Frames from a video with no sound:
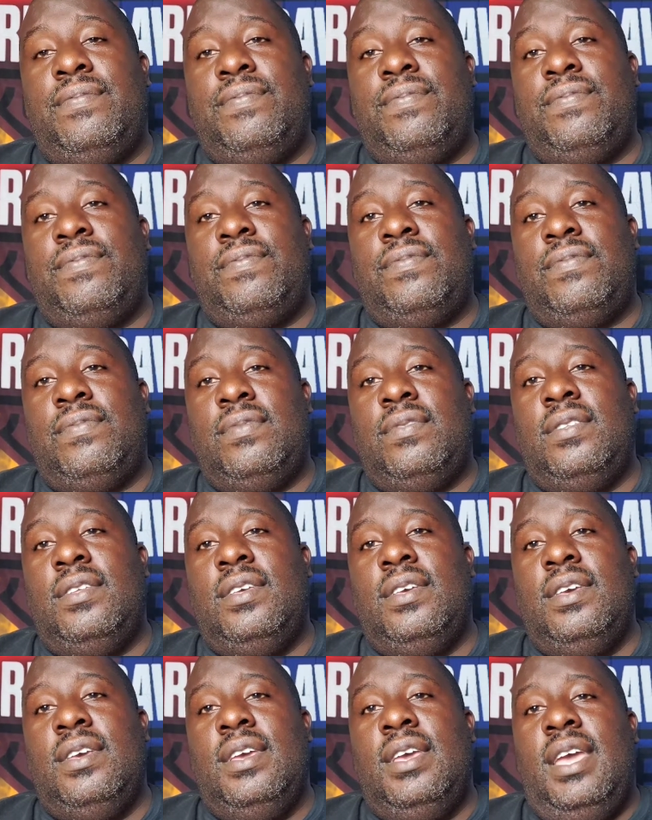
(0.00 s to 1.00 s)

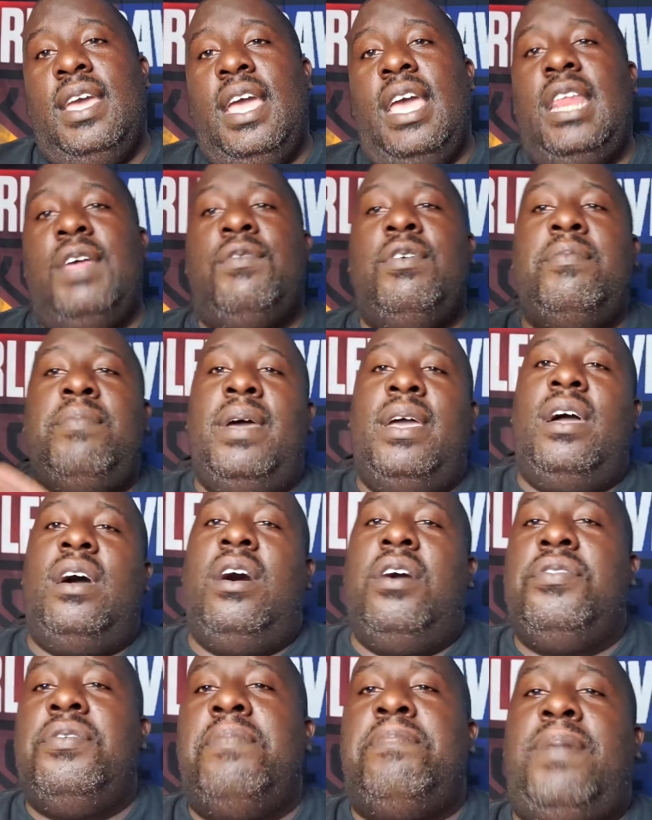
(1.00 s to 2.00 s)
And it will make
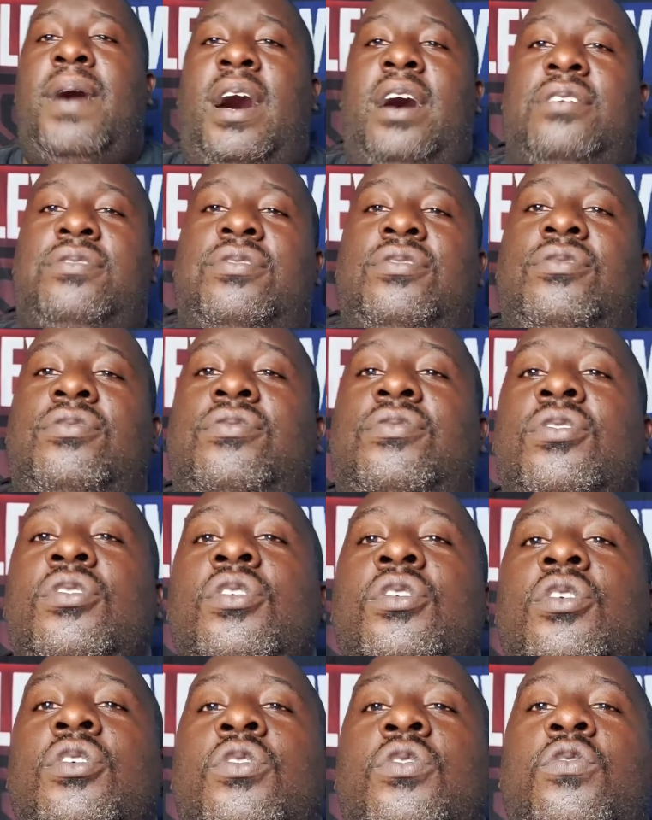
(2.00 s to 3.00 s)
other boxers
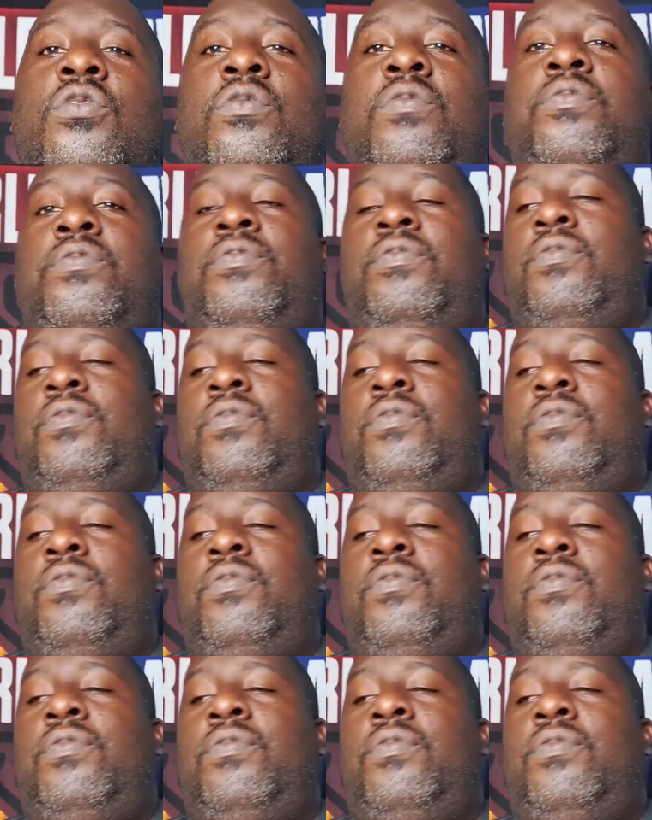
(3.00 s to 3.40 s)
who